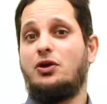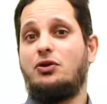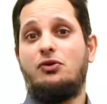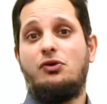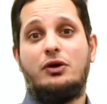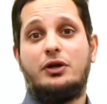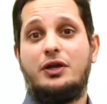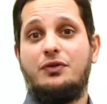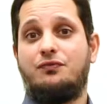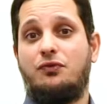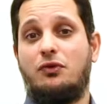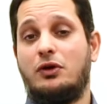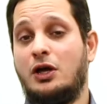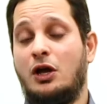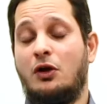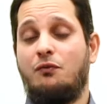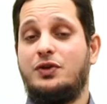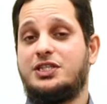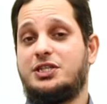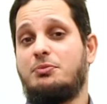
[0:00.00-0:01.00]
know you're looking for,
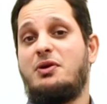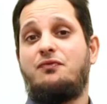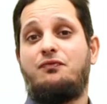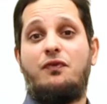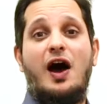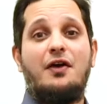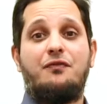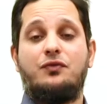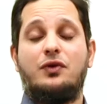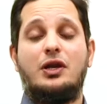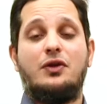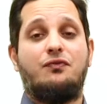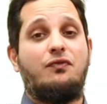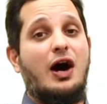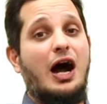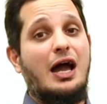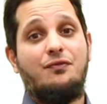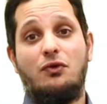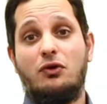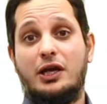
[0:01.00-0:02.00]
you send me
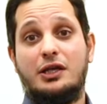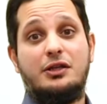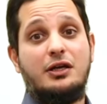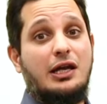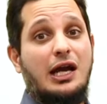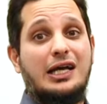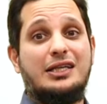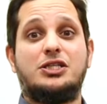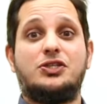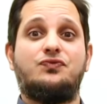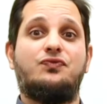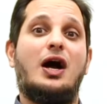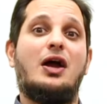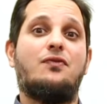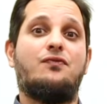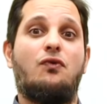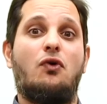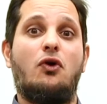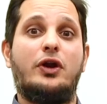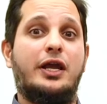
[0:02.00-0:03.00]
$525, okay, the counter is
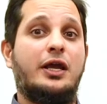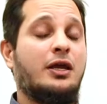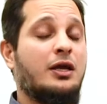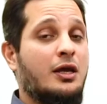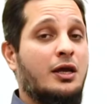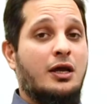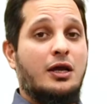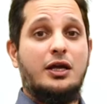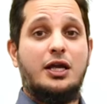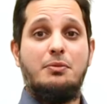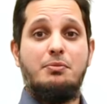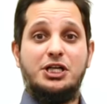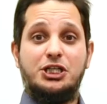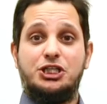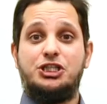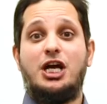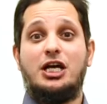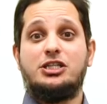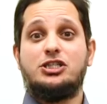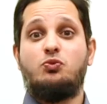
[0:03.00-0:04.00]
$540. Give me
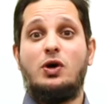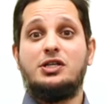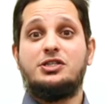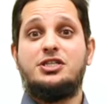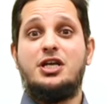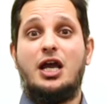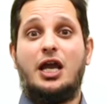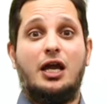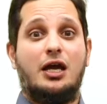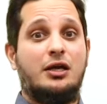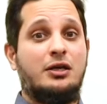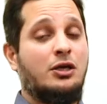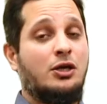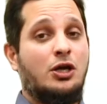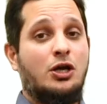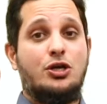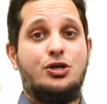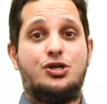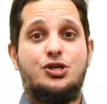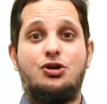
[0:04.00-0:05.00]
just 1 second.
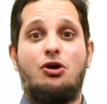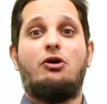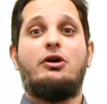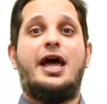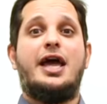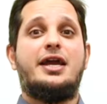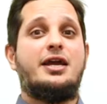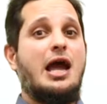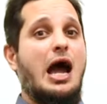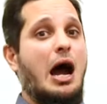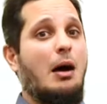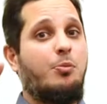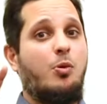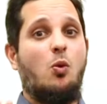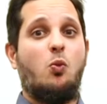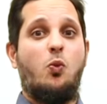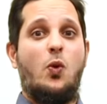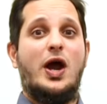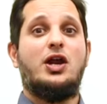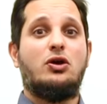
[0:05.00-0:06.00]
Don't hang up.
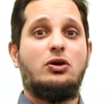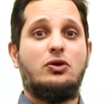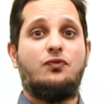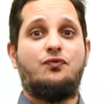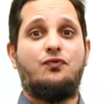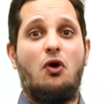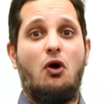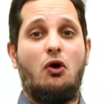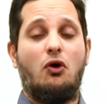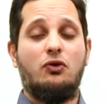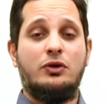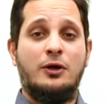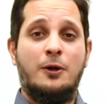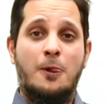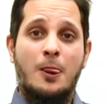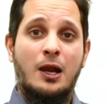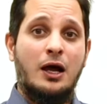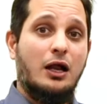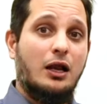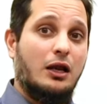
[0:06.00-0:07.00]
Wait on the phone.
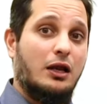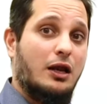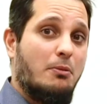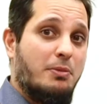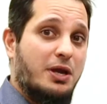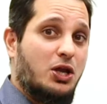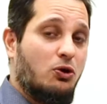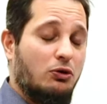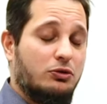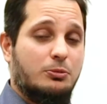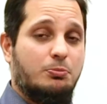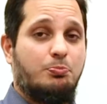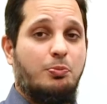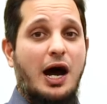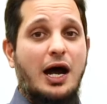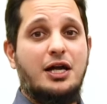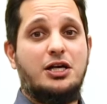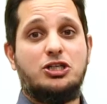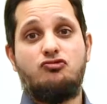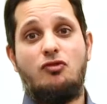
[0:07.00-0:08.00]
Let me call the
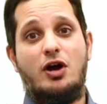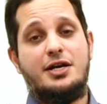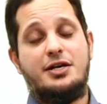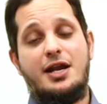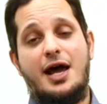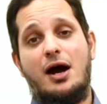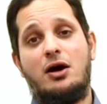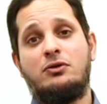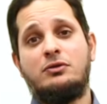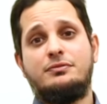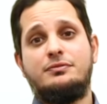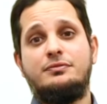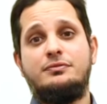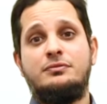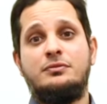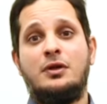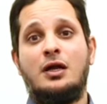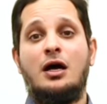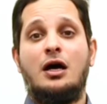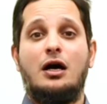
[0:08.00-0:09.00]
buyers right now.
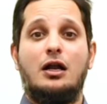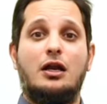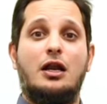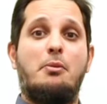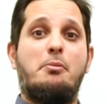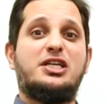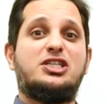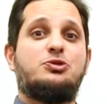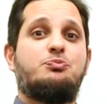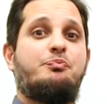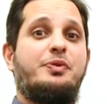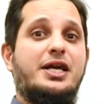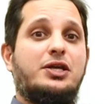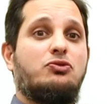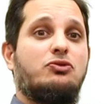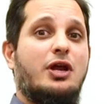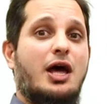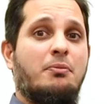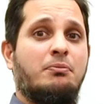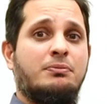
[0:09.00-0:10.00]
Let me speak
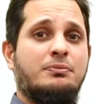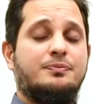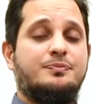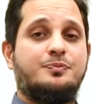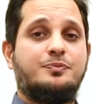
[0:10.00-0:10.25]
to them.